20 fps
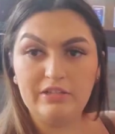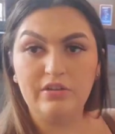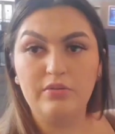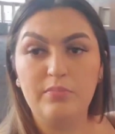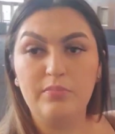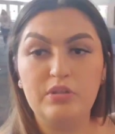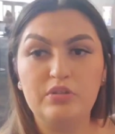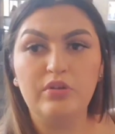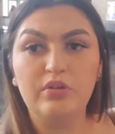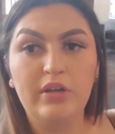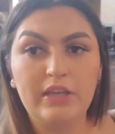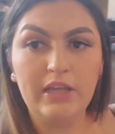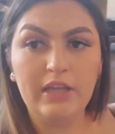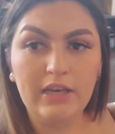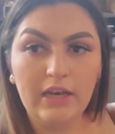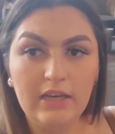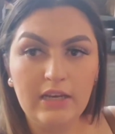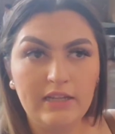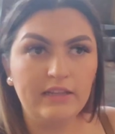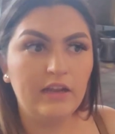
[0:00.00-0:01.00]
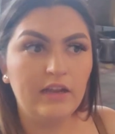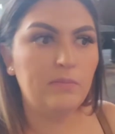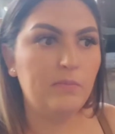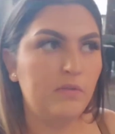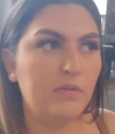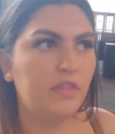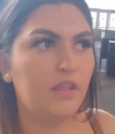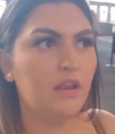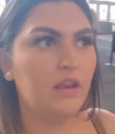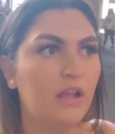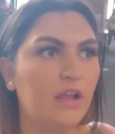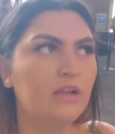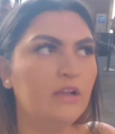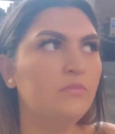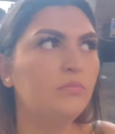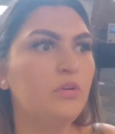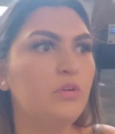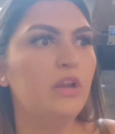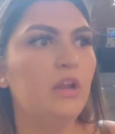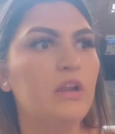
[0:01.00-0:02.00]
so I'm in the
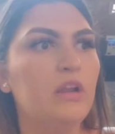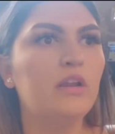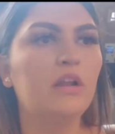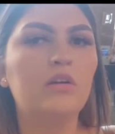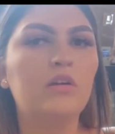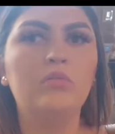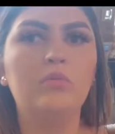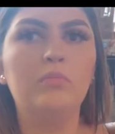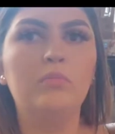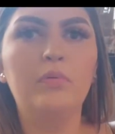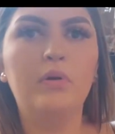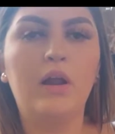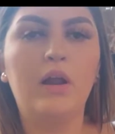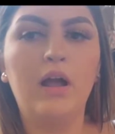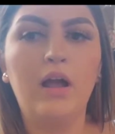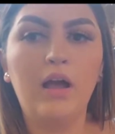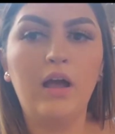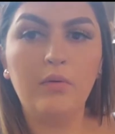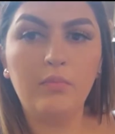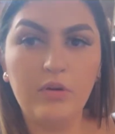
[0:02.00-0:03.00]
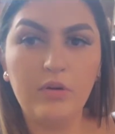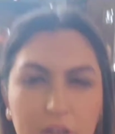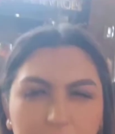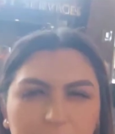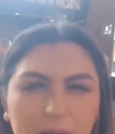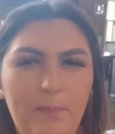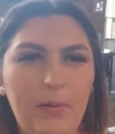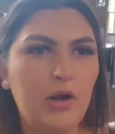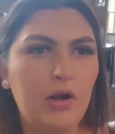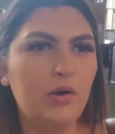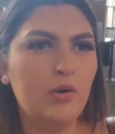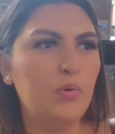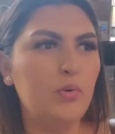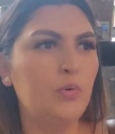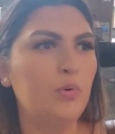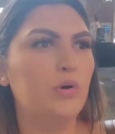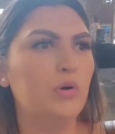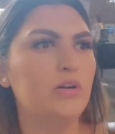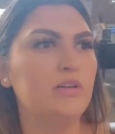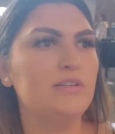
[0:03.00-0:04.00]
line. Voy a ir a comprar. We're gonna get
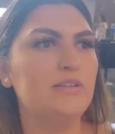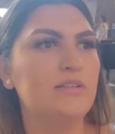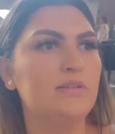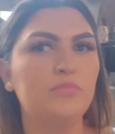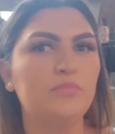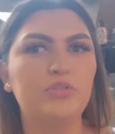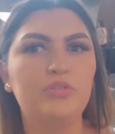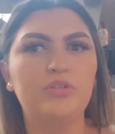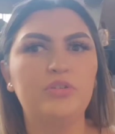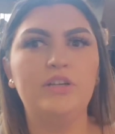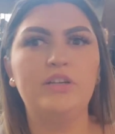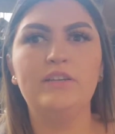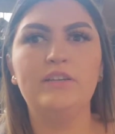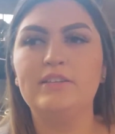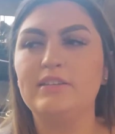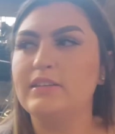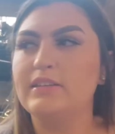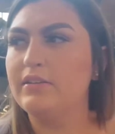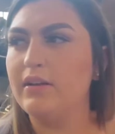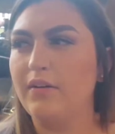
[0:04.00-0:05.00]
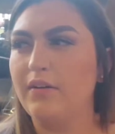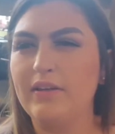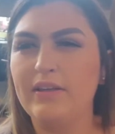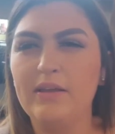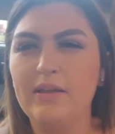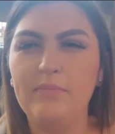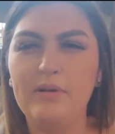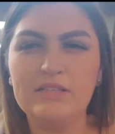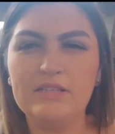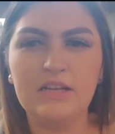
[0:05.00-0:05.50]
popcorn, some drinks. Y a ver qué más